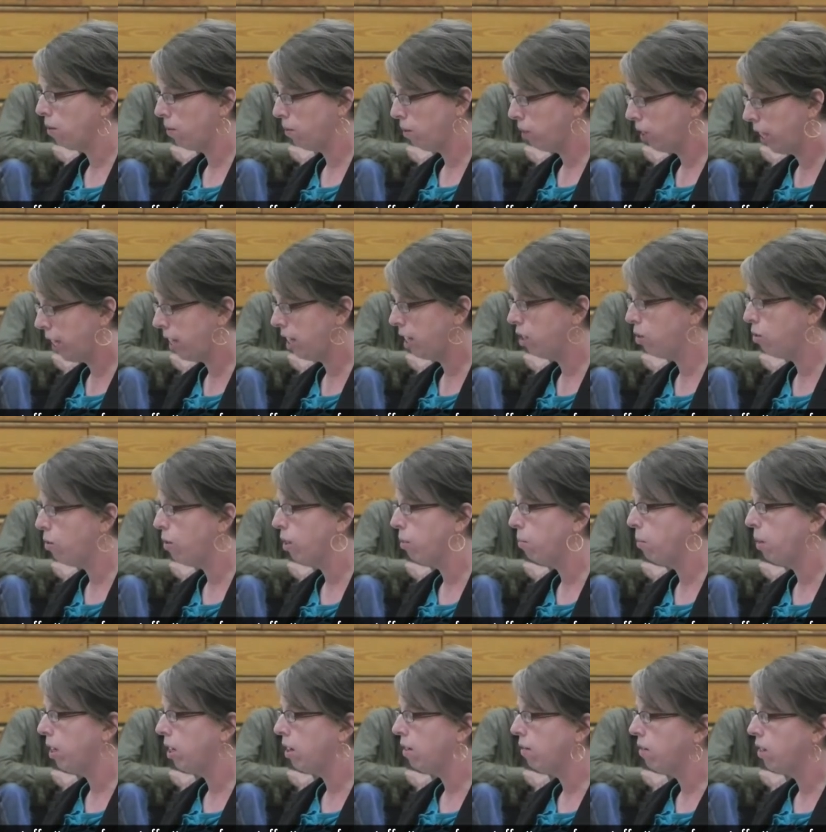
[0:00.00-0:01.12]
relating to as
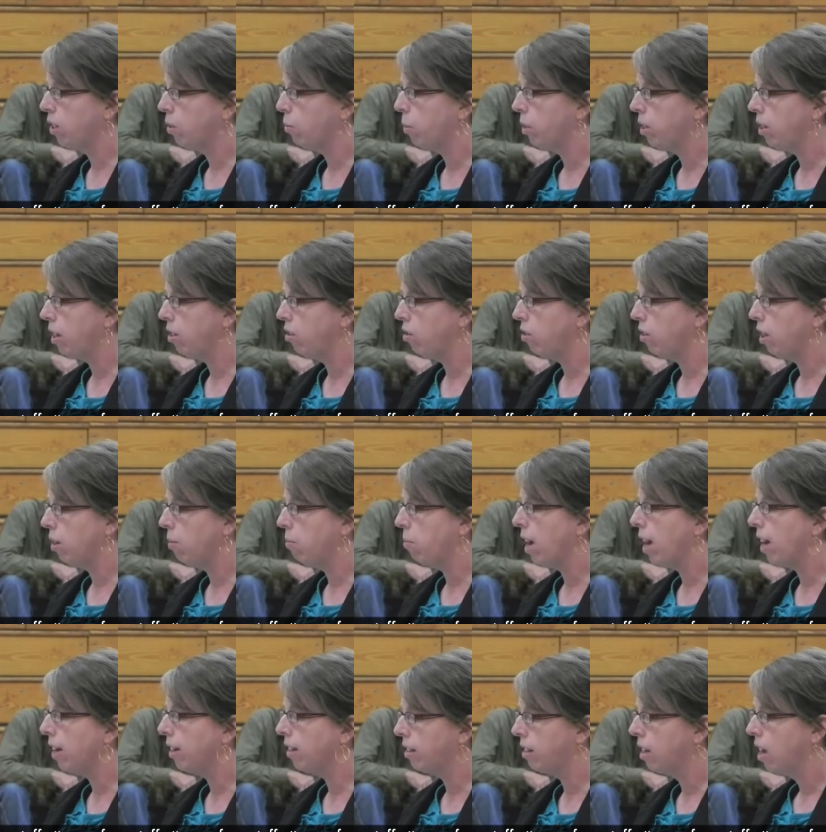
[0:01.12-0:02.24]
many of these potential
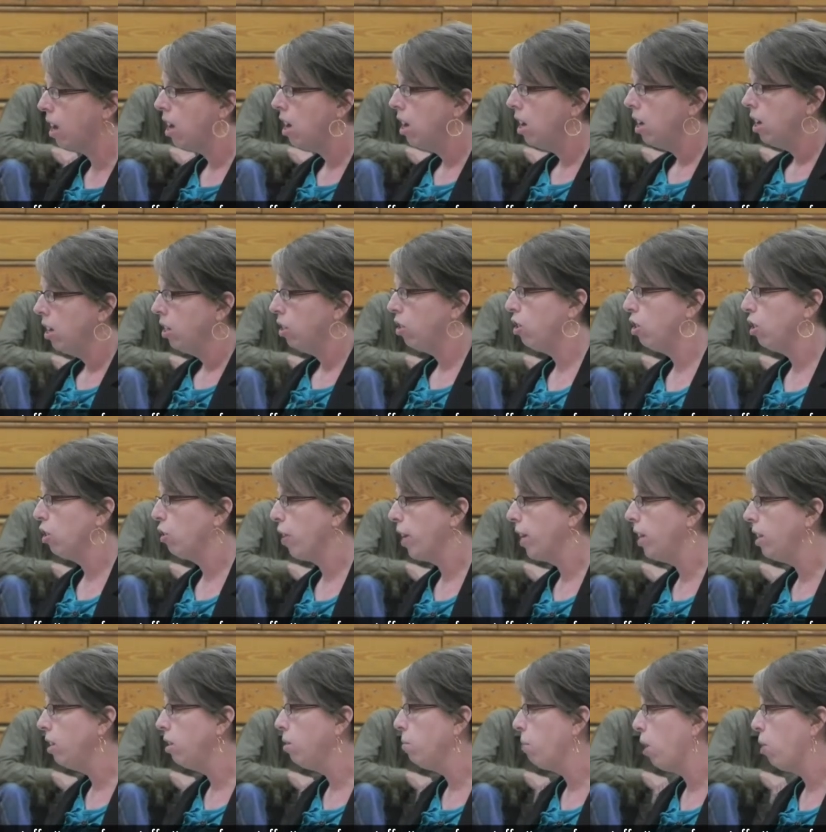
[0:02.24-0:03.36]
impacts to the
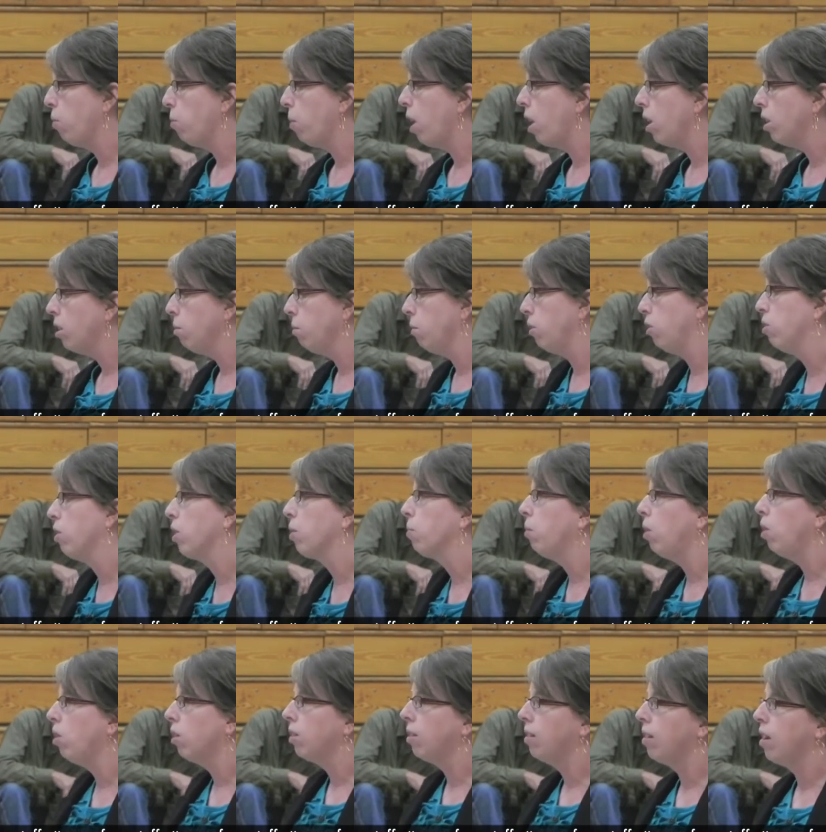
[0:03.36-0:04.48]
greatest amount possible during
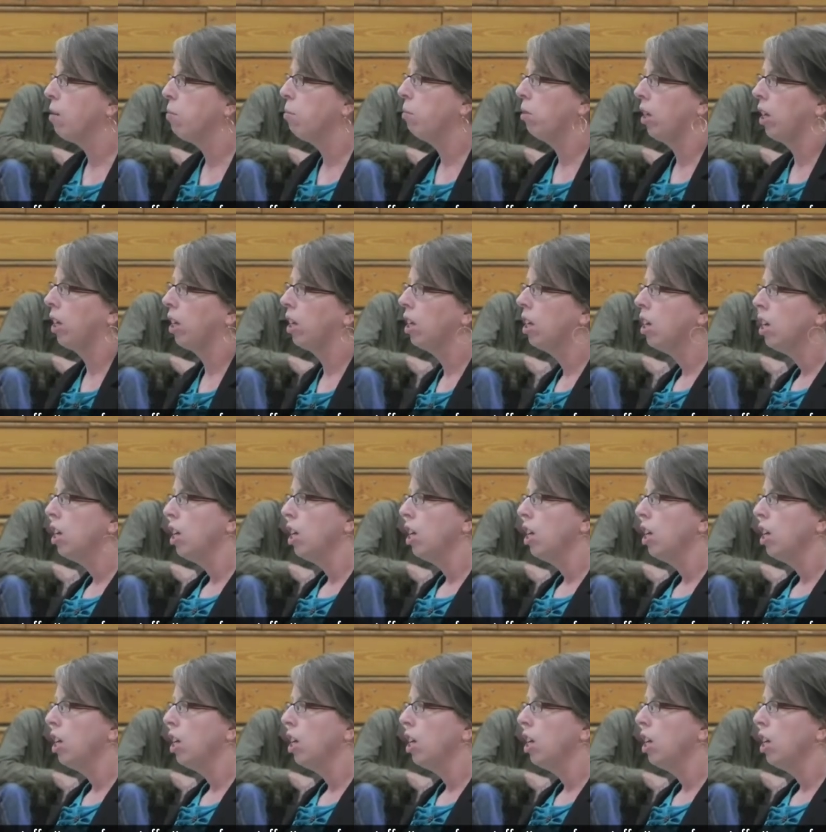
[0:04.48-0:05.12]
bulk sampling.